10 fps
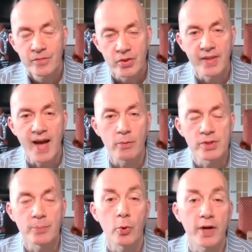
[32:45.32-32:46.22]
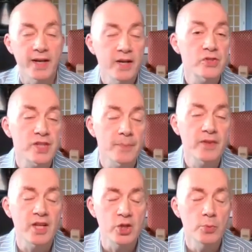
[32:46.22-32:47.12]
So that was important. Here's
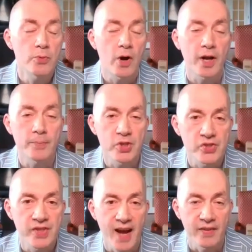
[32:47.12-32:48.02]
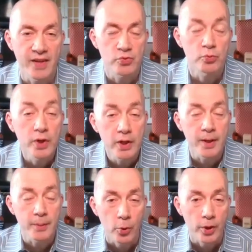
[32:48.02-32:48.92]
something that you brought up just now that's
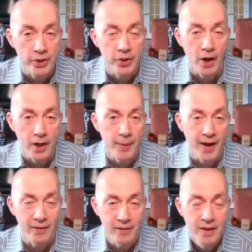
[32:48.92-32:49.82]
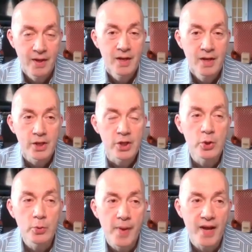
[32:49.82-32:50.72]
really important to talk about.
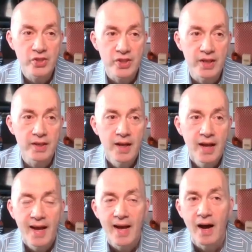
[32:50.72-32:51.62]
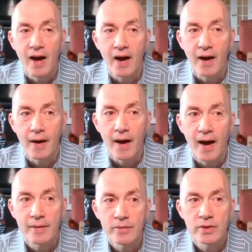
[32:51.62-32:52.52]
You mentioned, uh,
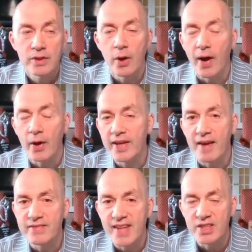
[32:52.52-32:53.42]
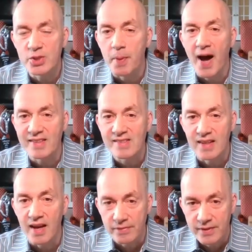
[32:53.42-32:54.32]
you know, I only have 10 spots
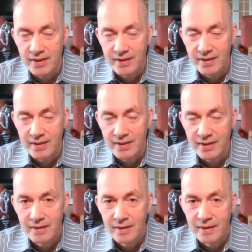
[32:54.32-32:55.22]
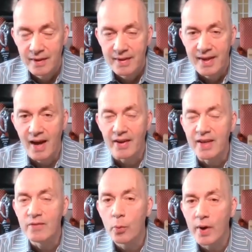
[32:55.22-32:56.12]
left.
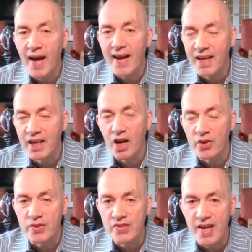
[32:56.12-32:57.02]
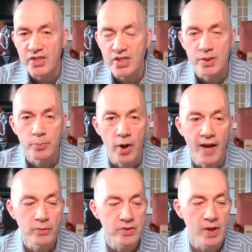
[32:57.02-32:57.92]
Now, even when I hit 100 sessions and
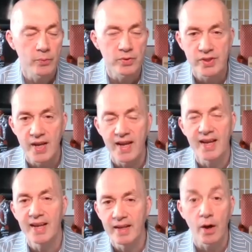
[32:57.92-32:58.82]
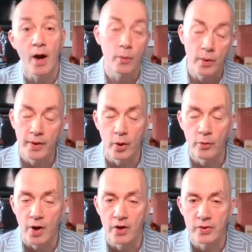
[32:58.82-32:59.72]
Brian, I was hitting, oh, well, in
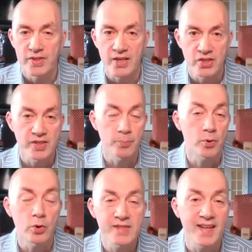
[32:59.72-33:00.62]
over 100 sessions, it broke